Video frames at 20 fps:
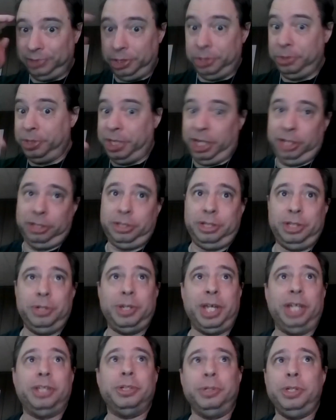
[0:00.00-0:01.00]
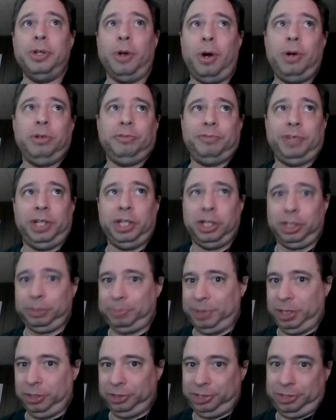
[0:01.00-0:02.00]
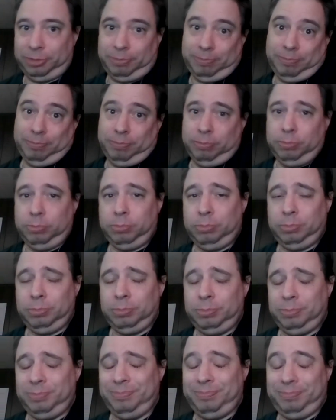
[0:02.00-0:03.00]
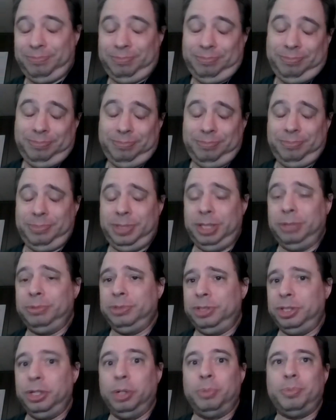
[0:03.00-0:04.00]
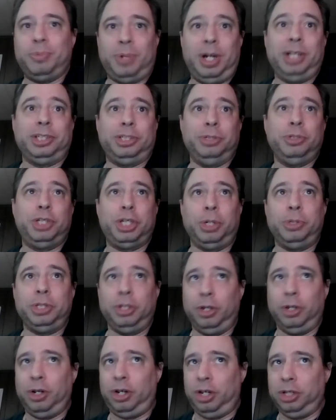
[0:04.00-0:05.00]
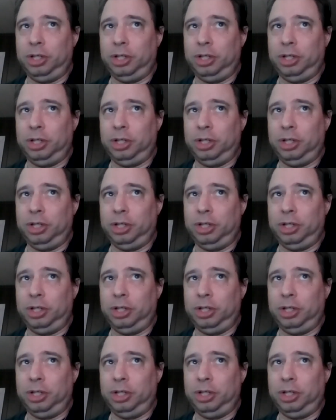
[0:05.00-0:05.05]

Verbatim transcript: And you can't, you can't do your own videos because, you know, you don't want to show your